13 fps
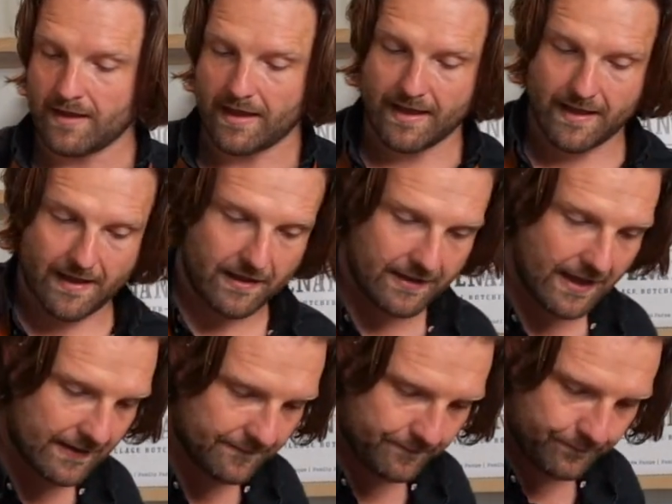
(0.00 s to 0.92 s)

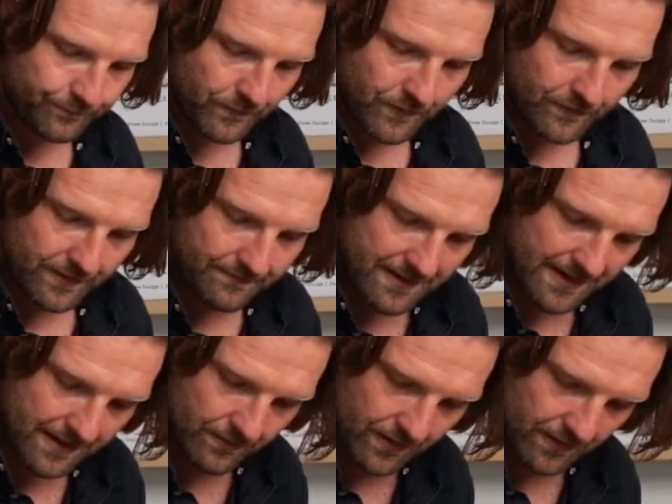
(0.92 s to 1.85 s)
Okay, so I'm
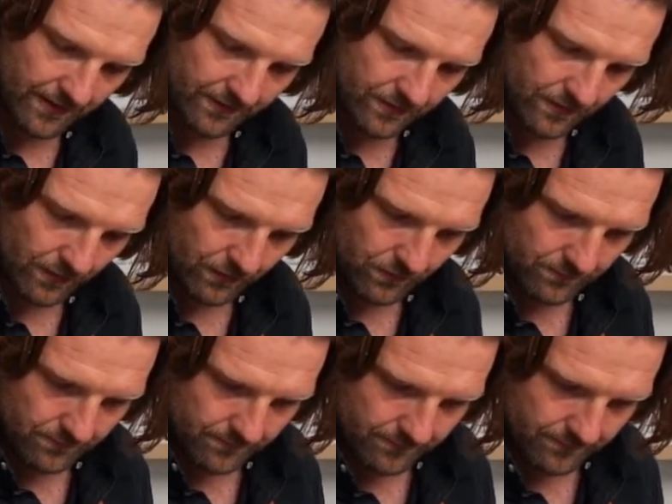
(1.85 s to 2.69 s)
now going to